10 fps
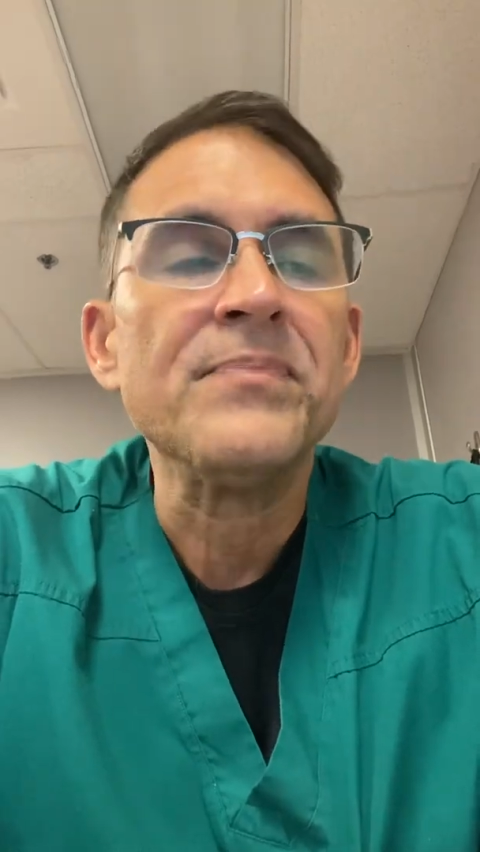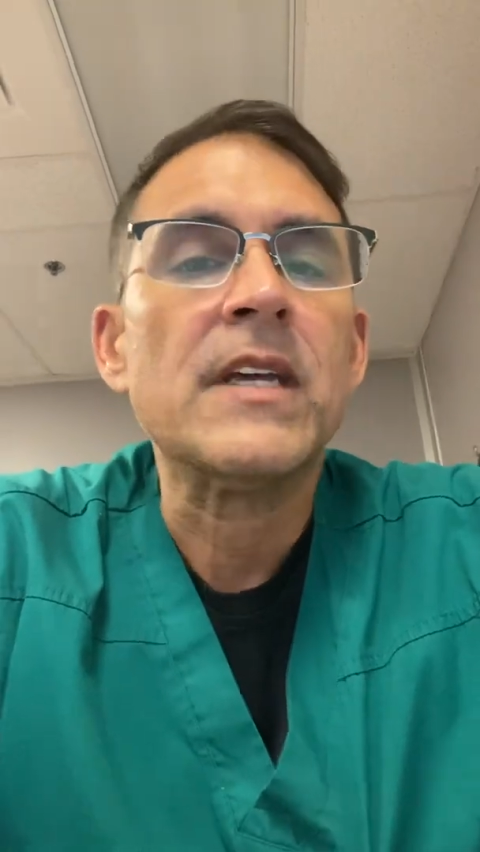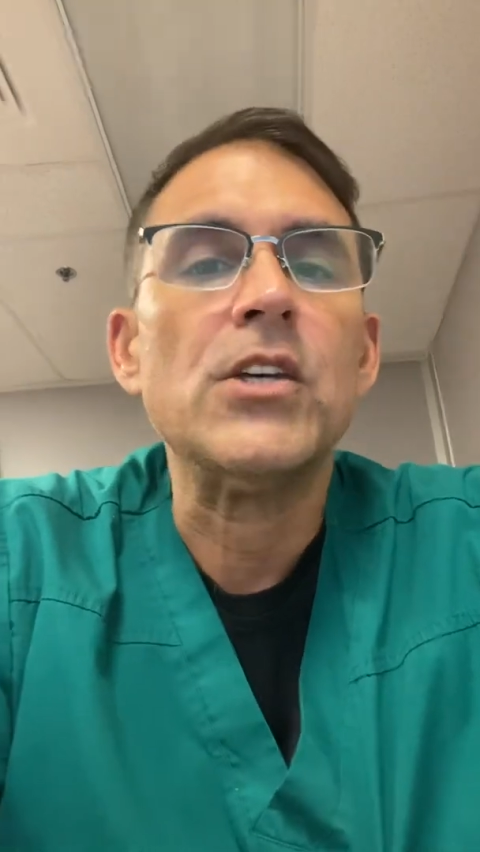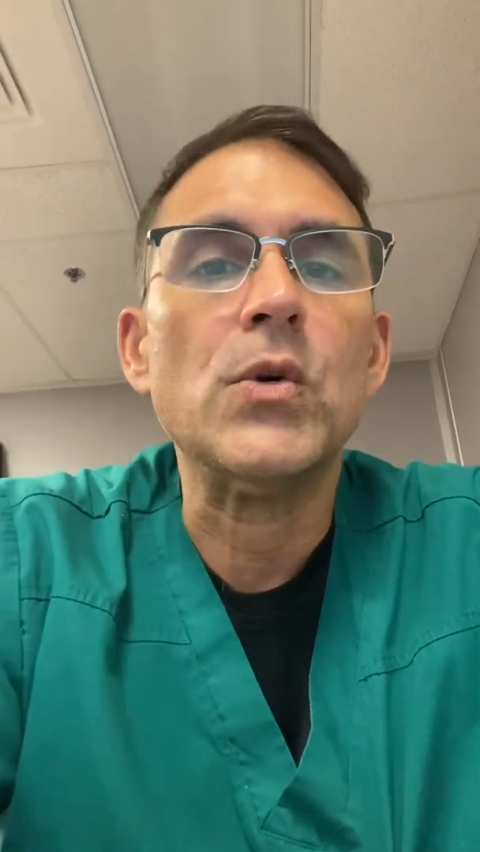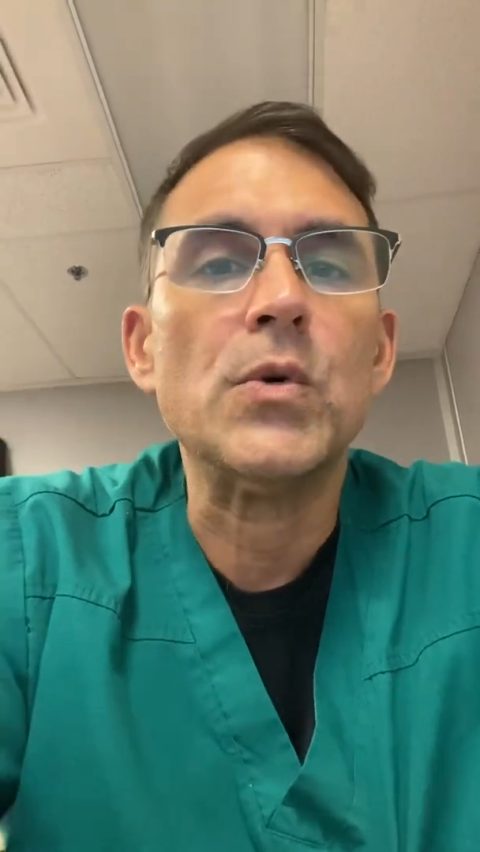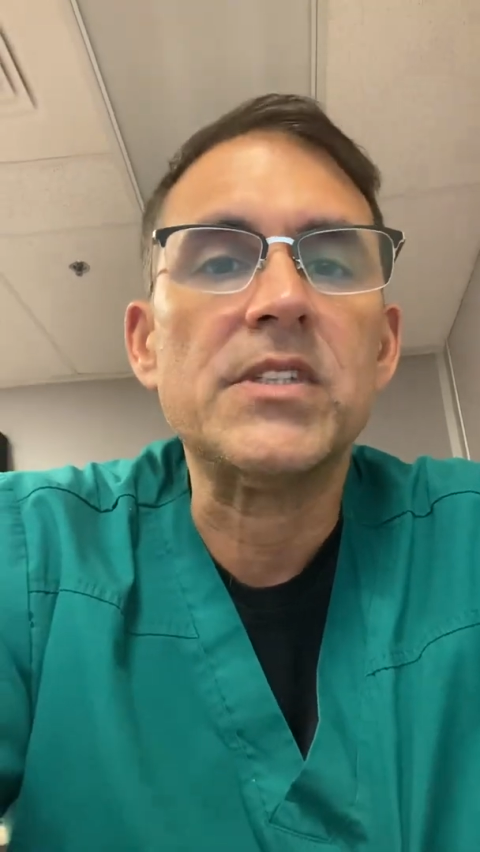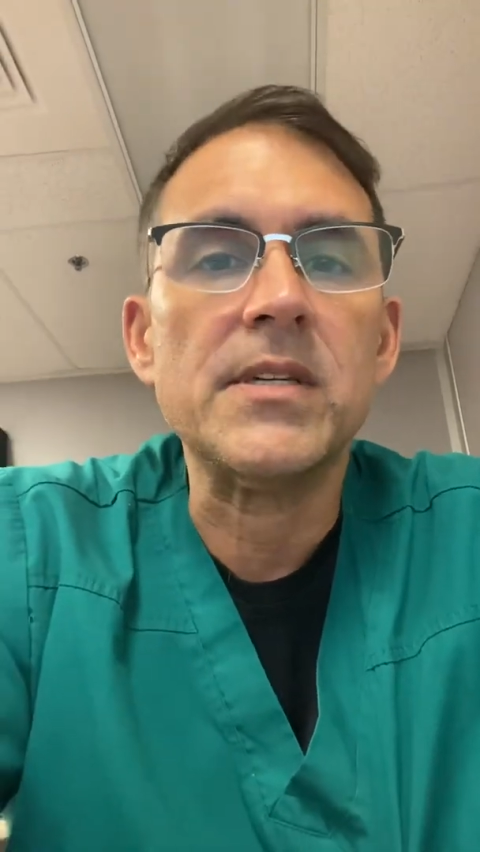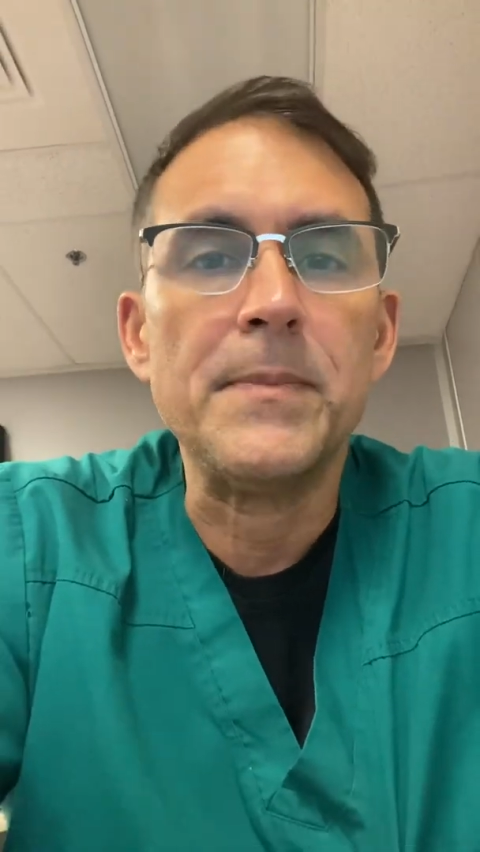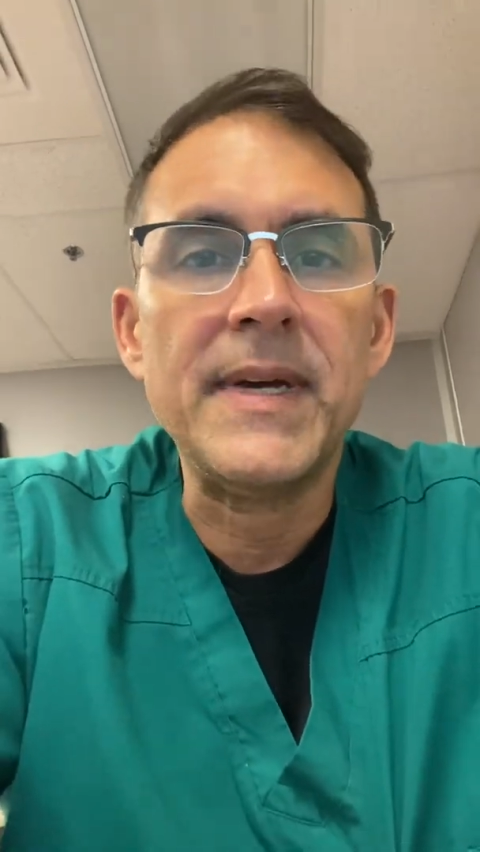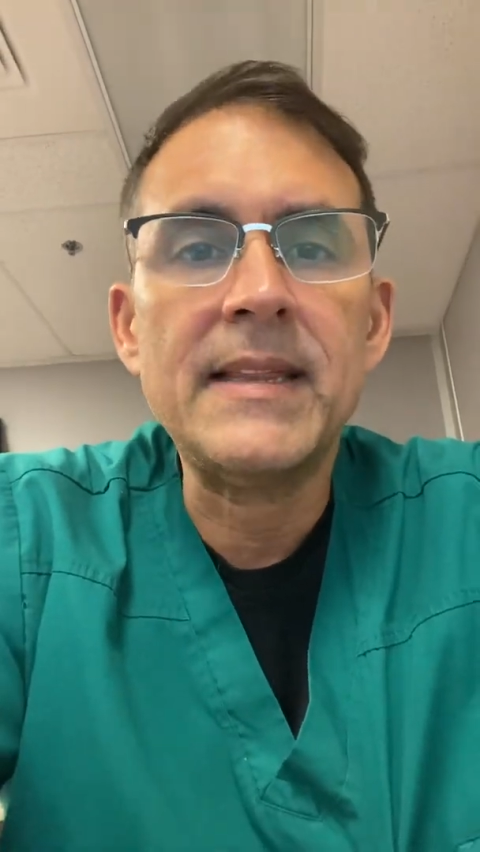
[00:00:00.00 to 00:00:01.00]
You would
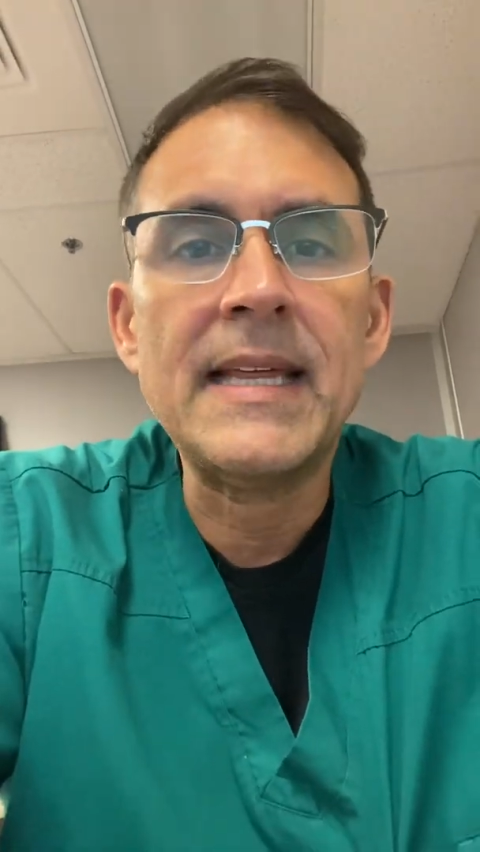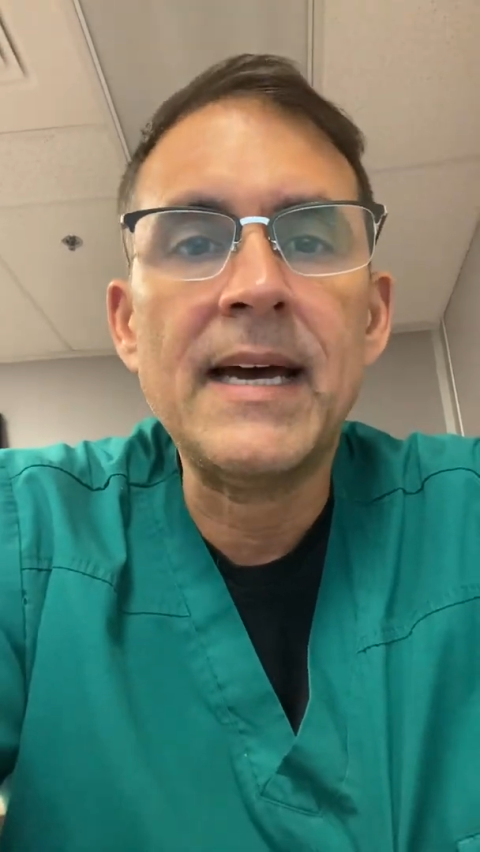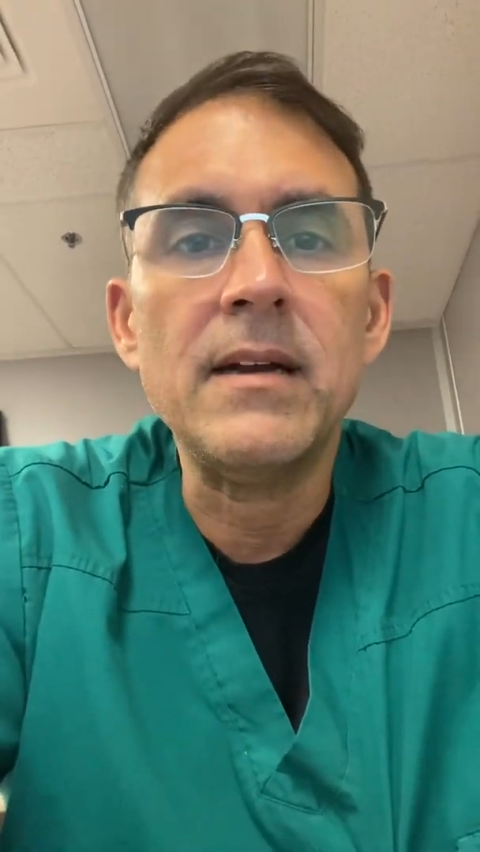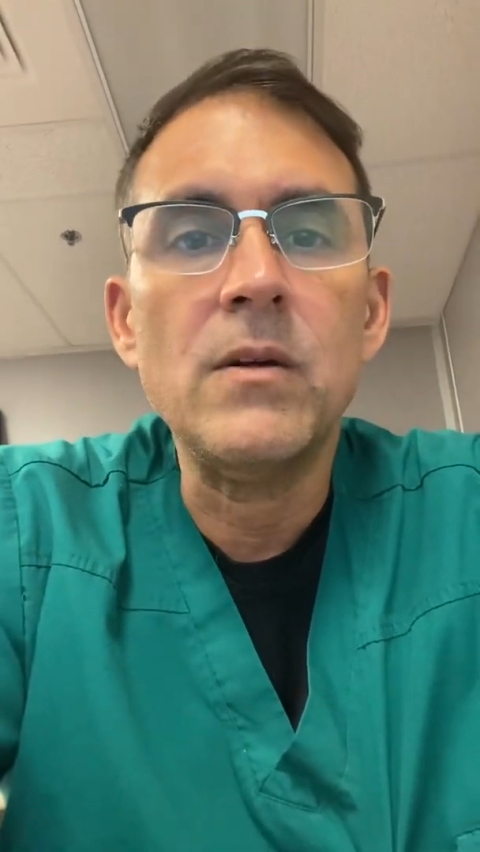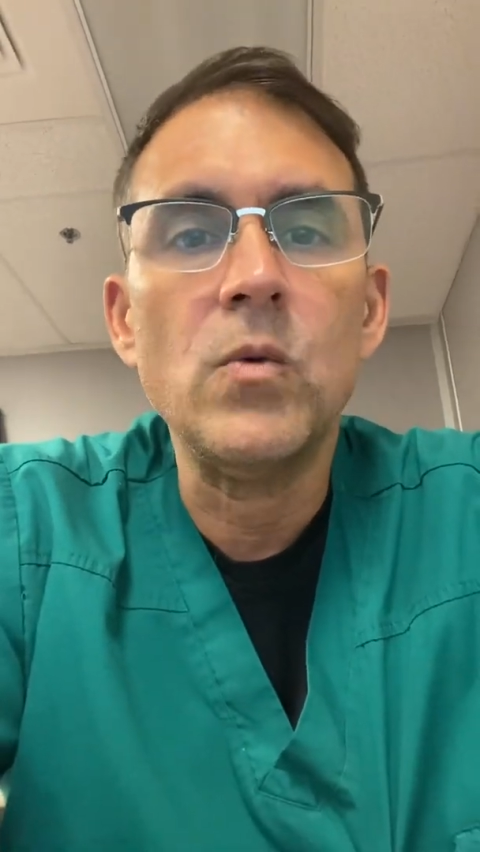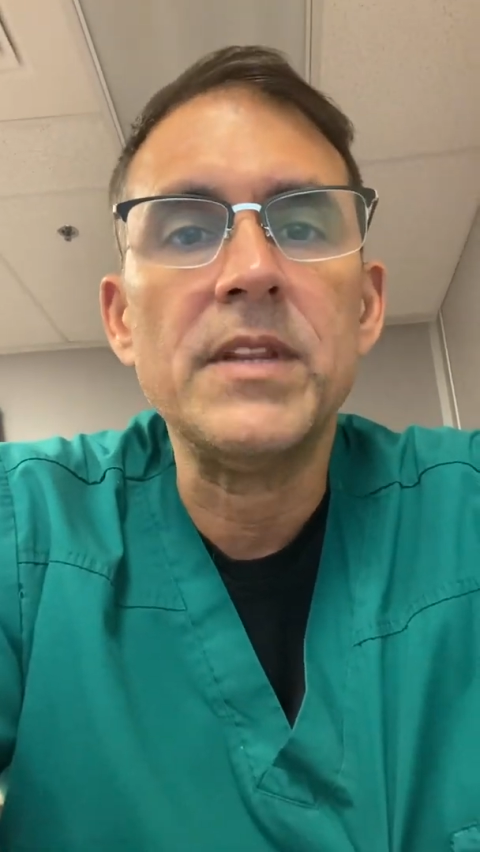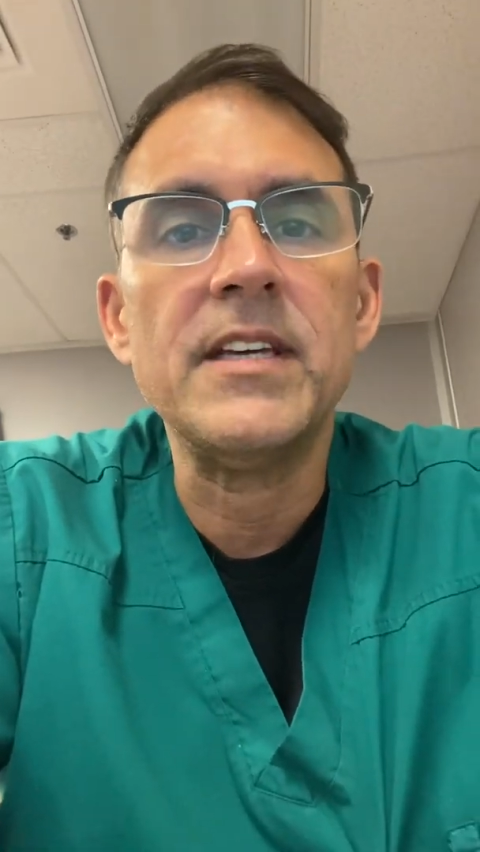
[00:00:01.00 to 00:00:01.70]
submit that with